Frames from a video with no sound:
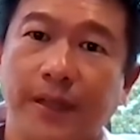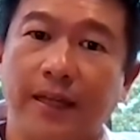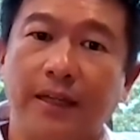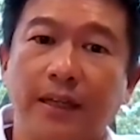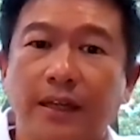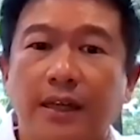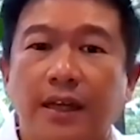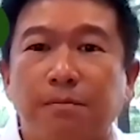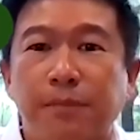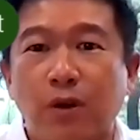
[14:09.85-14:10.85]
Okay?
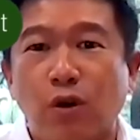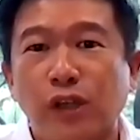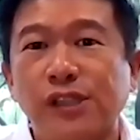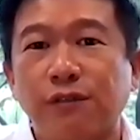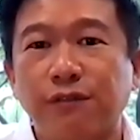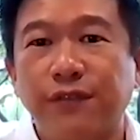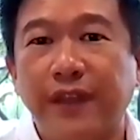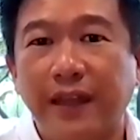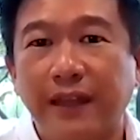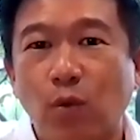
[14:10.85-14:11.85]
Because of
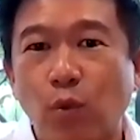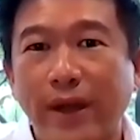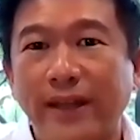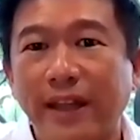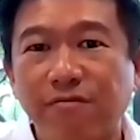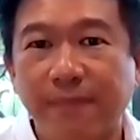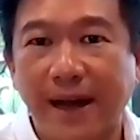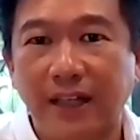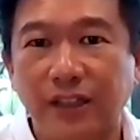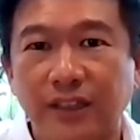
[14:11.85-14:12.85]
the way they've
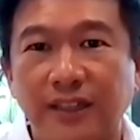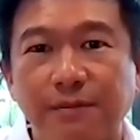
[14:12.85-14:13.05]
managed it,